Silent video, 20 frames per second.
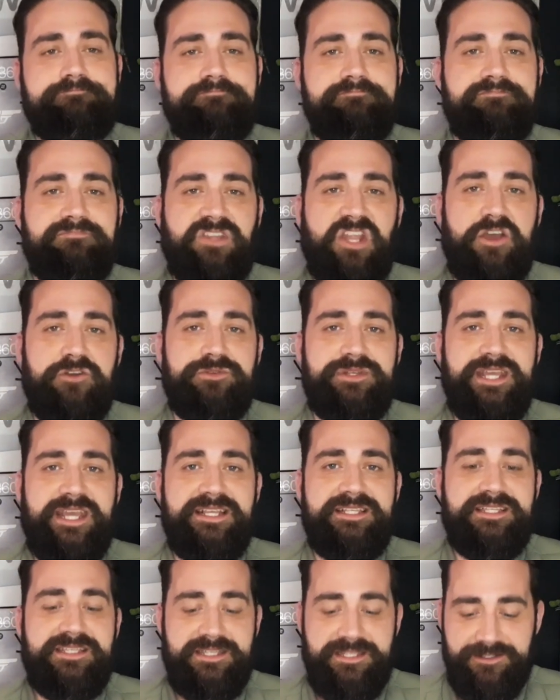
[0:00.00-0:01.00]
No
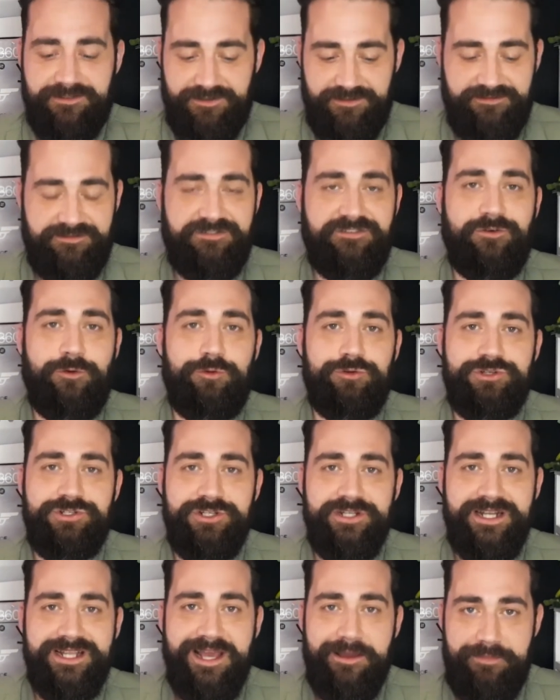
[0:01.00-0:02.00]
disc,
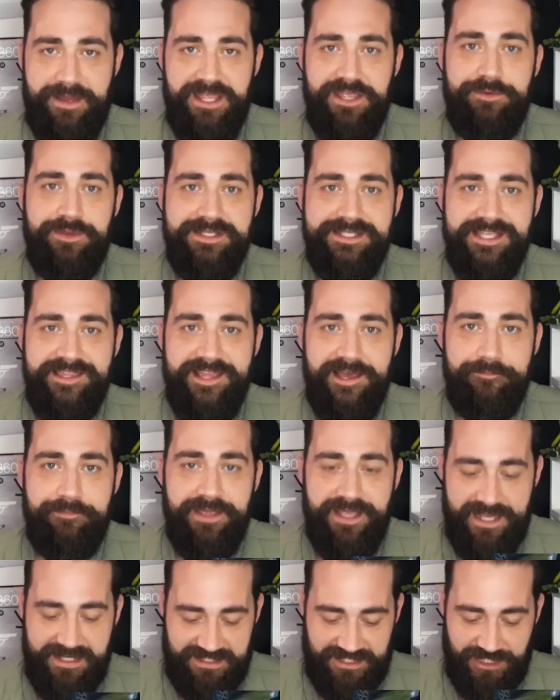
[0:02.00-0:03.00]
unfortunately. I bet you it's in that
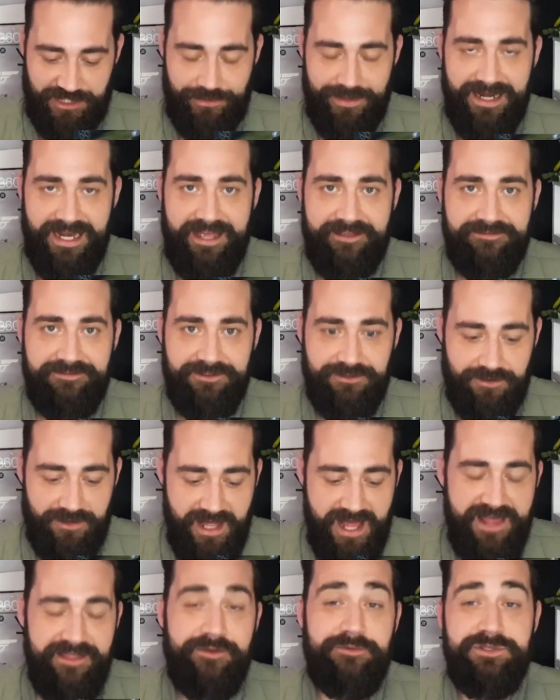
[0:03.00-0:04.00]
PS2 I left,
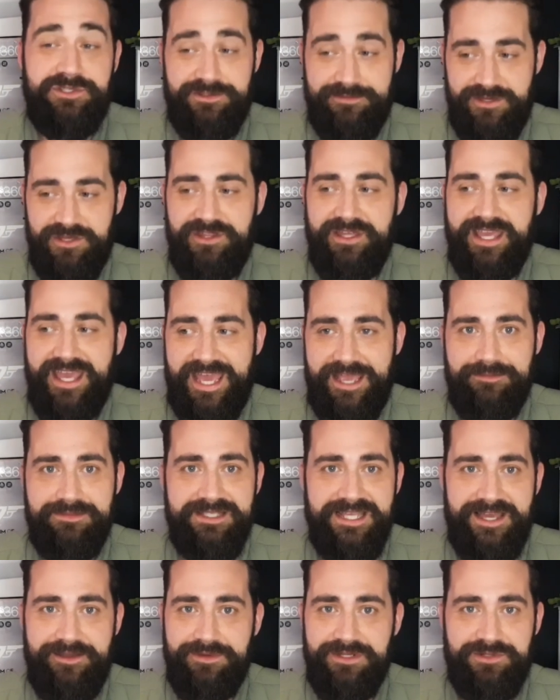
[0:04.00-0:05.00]
or there were some other
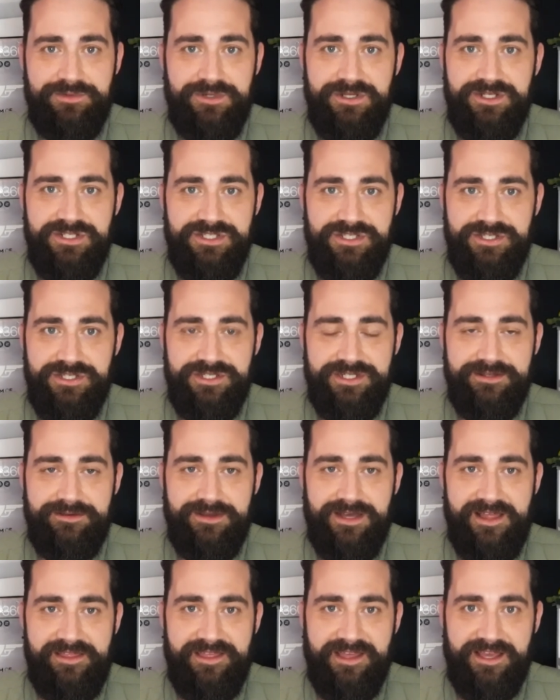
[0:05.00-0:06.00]
games there which weren't as good.
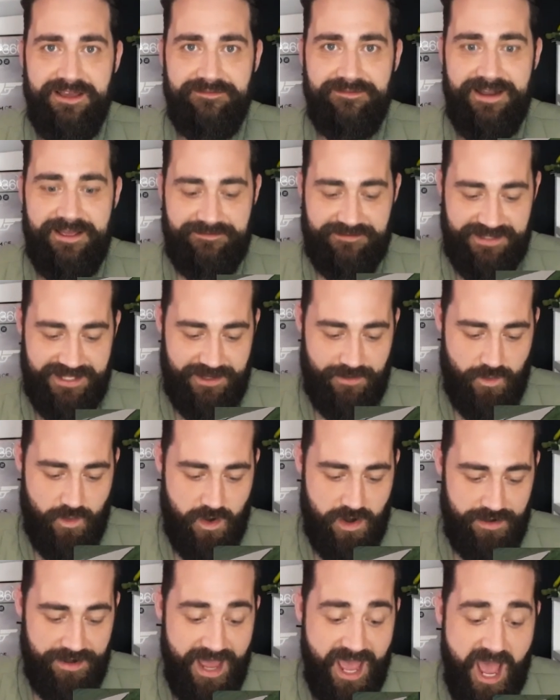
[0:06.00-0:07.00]
I think I've left it in
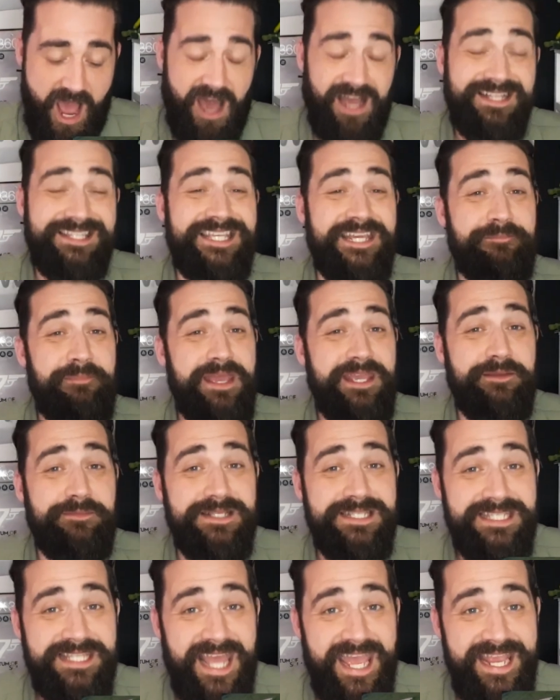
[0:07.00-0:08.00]
one. I did make a
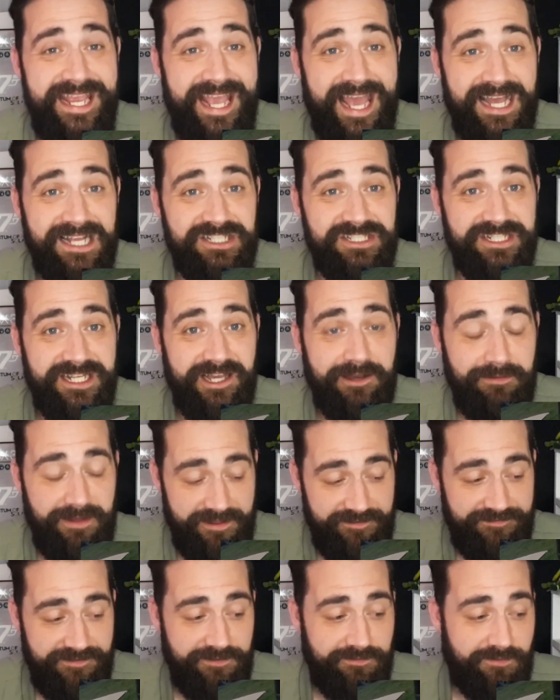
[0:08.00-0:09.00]
mistake, actually.
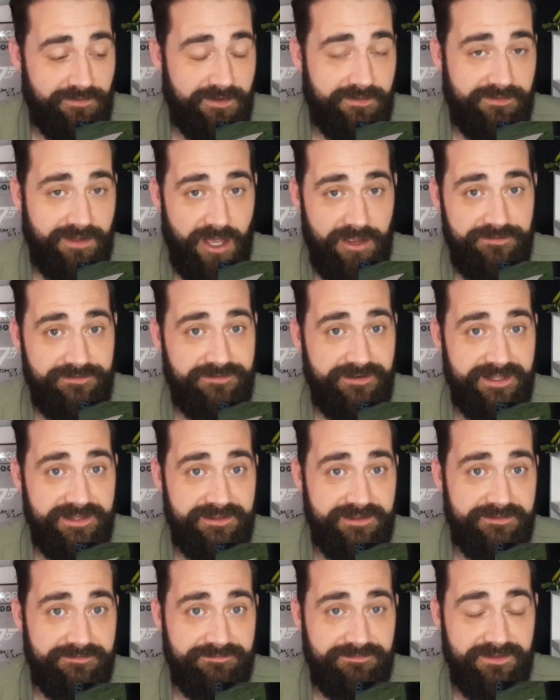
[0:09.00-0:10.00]
If you, hopefully
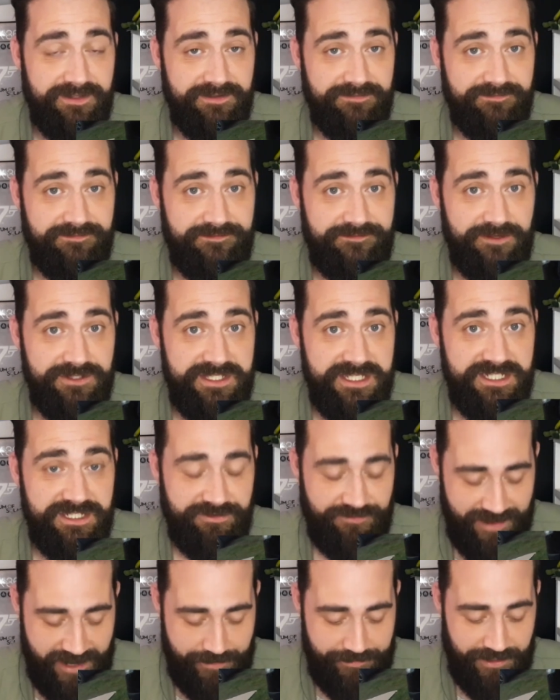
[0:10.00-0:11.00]
the
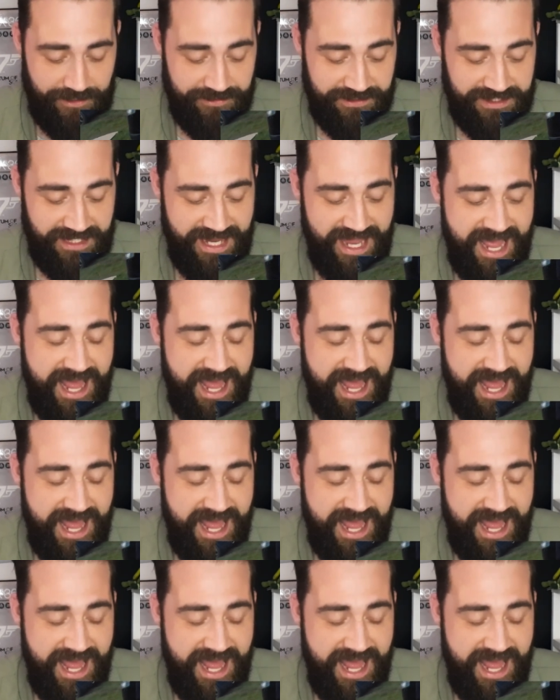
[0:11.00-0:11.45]
footage around me, you'll see